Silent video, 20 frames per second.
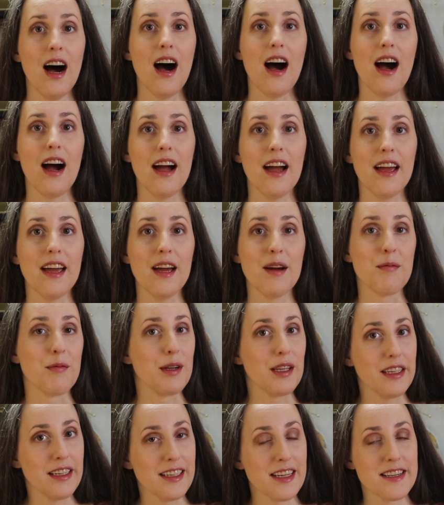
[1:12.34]
I am
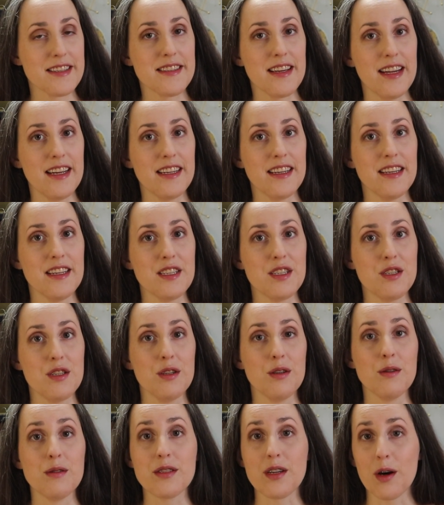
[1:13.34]
really excited
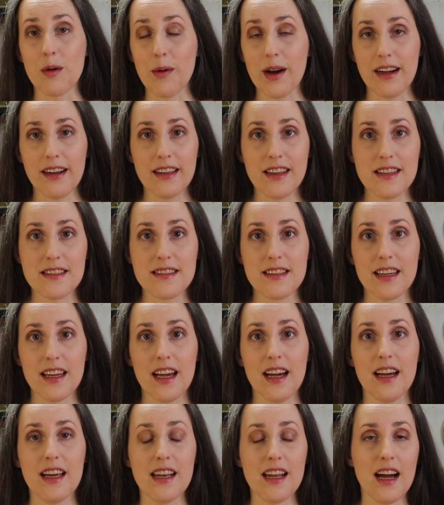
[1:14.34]
to start wearing this
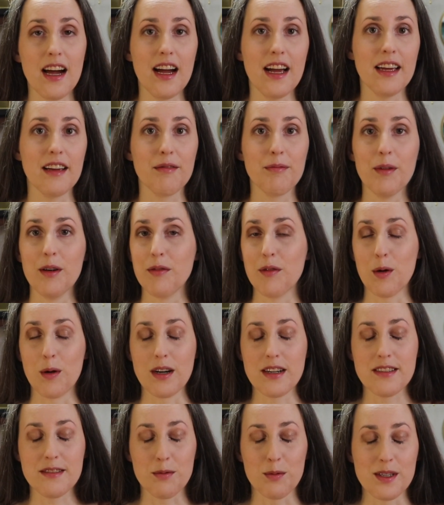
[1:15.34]
again. I, of
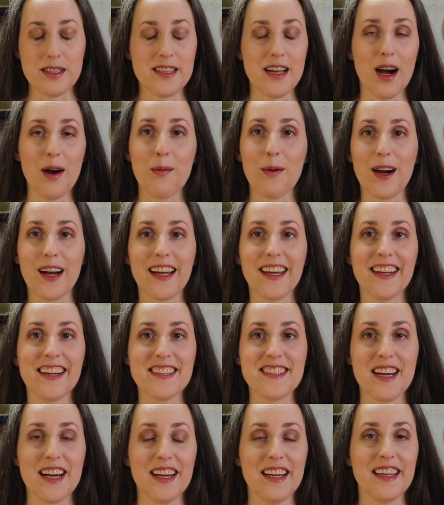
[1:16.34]
course, was not wearing it a
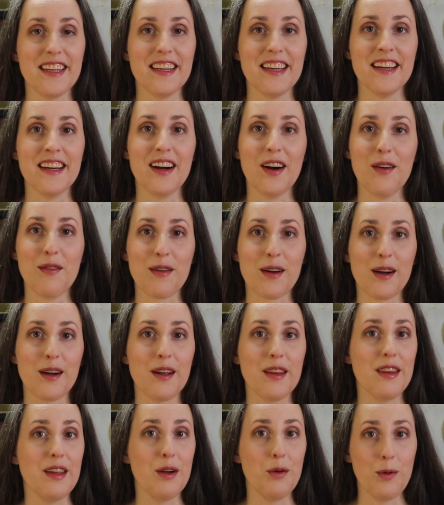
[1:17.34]
ton over
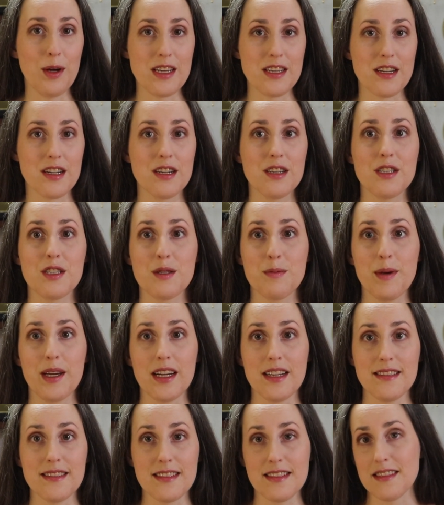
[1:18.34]
the winter just
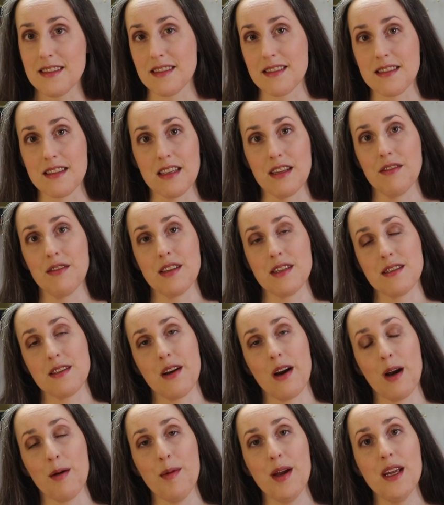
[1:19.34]
because it's a sleeveless
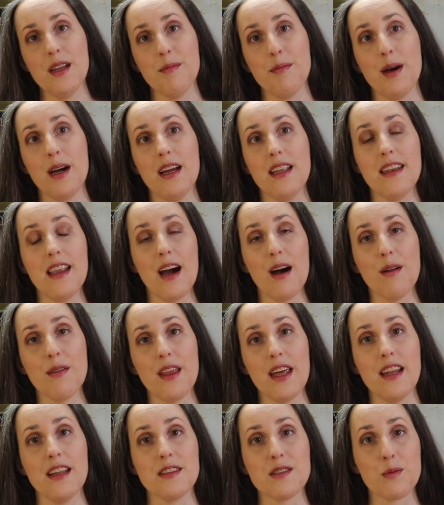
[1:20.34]
garment, but now
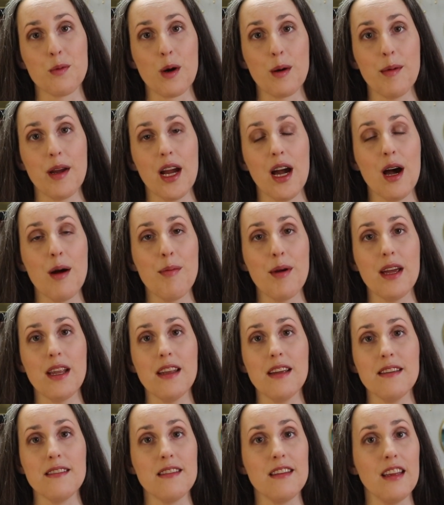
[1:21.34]
that it's warming up, it
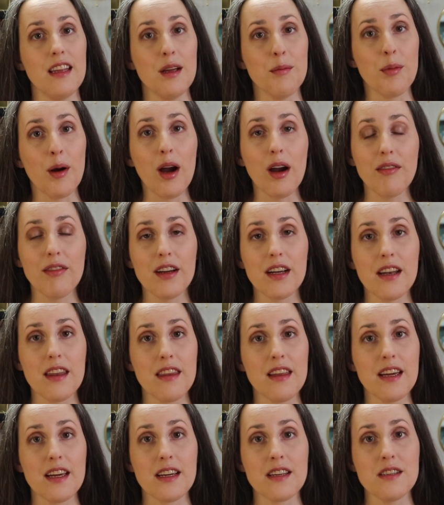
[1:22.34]
is the perfect
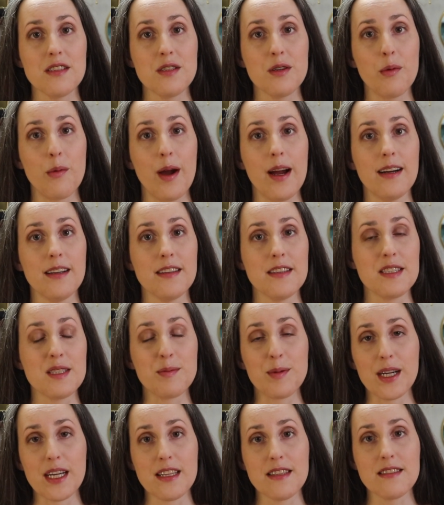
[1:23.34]
thing to wear this
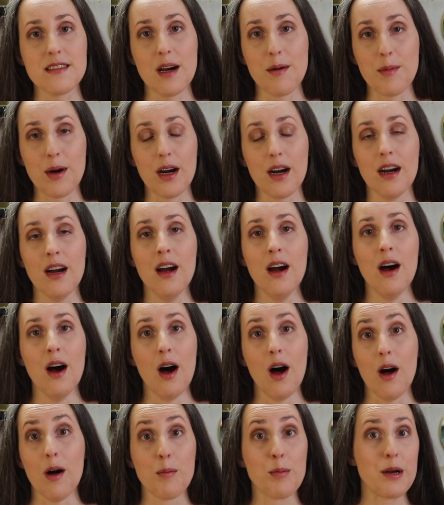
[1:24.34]
spring and summer.
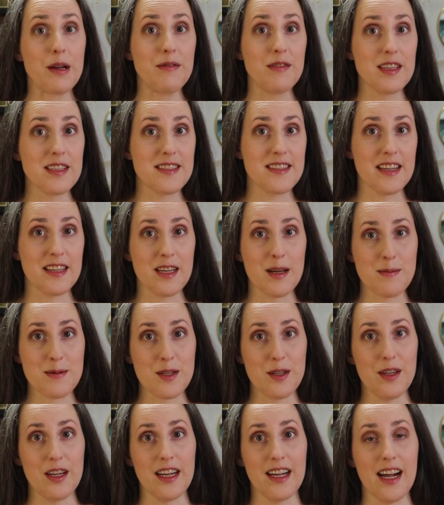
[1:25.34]
I'll briefly stand up so
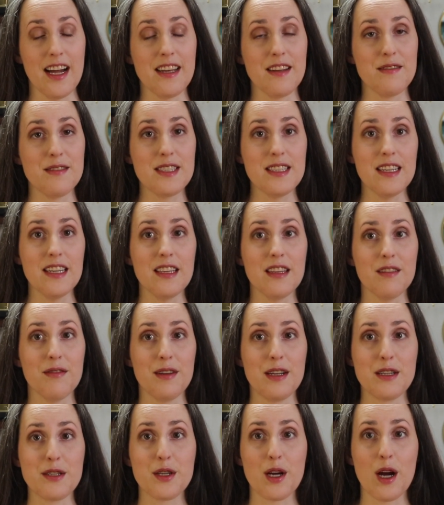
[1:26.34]
you can kind of see the
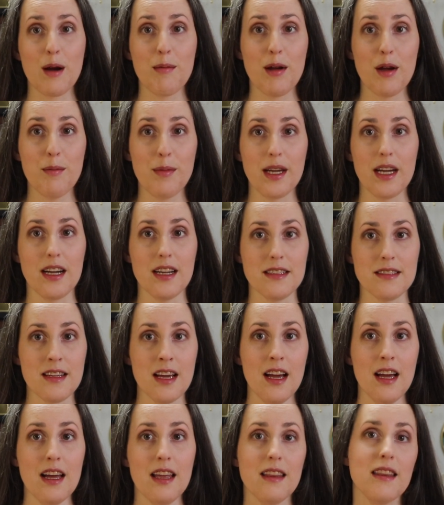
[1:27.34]
finished garment because
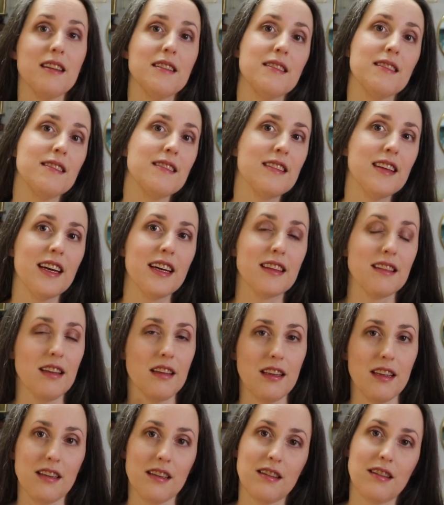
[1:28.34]
this is like the
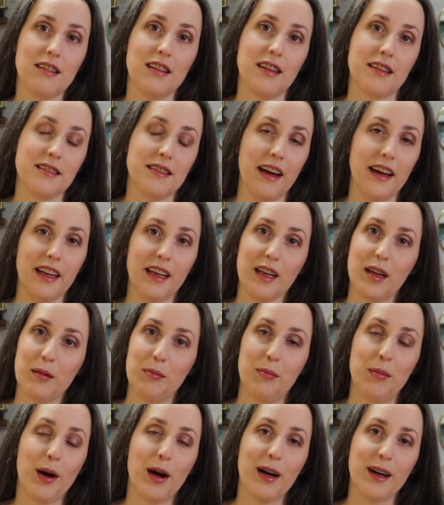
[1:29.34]
least exciting
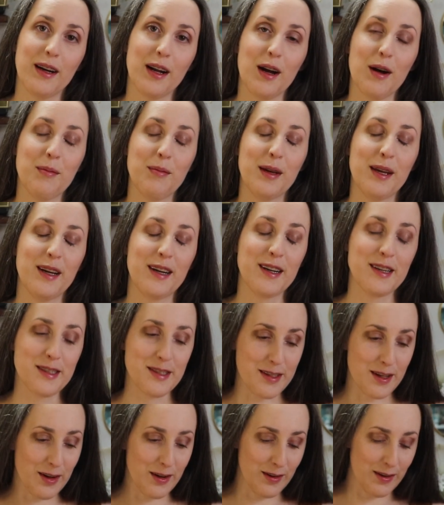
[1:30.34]
part up here,
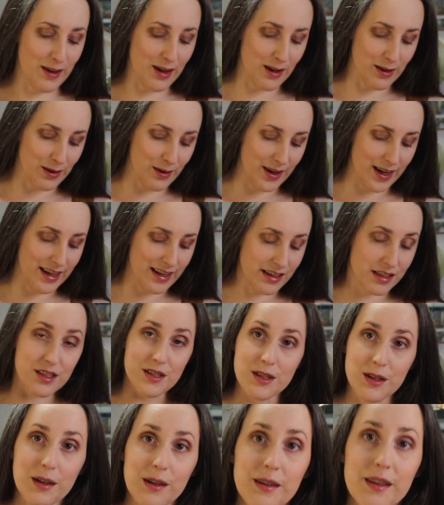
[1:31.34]
so I'll go ahead and
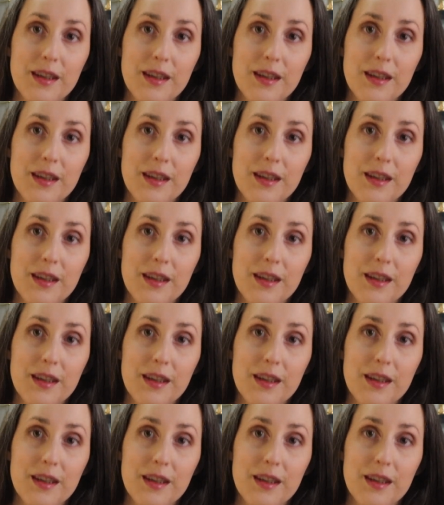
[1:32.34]
show